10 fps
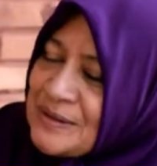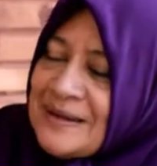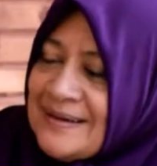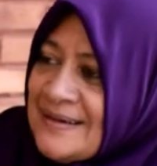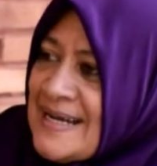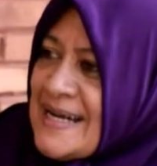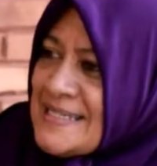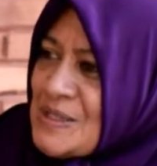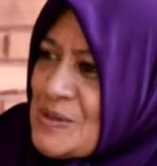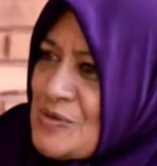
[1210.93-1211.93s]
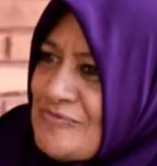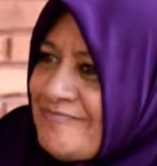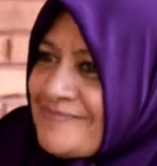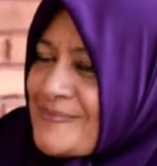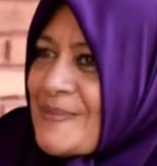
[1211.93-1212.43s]
So yeah,
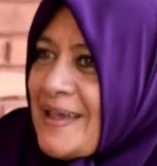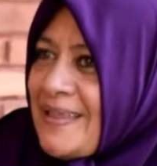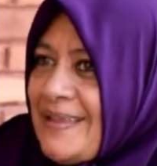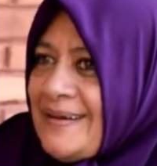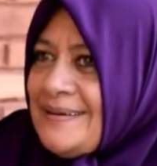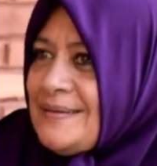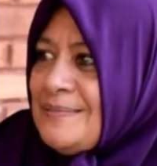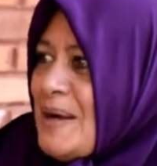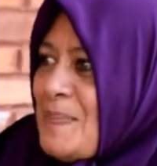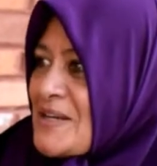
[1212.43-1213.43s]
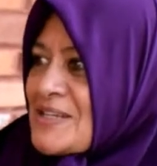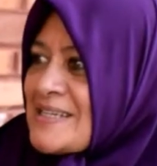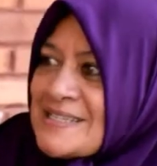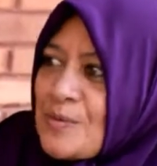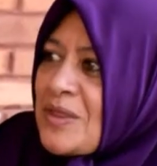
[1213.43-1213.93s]
so my
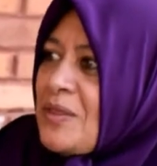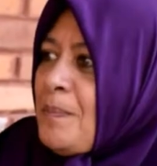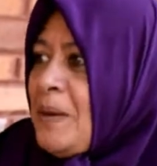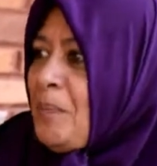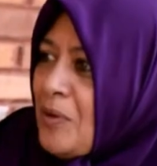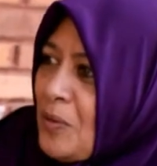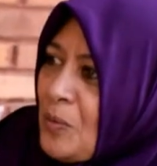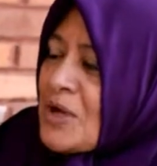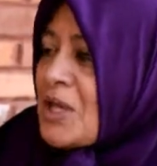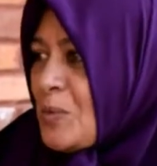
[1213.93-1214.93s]
passion is with people,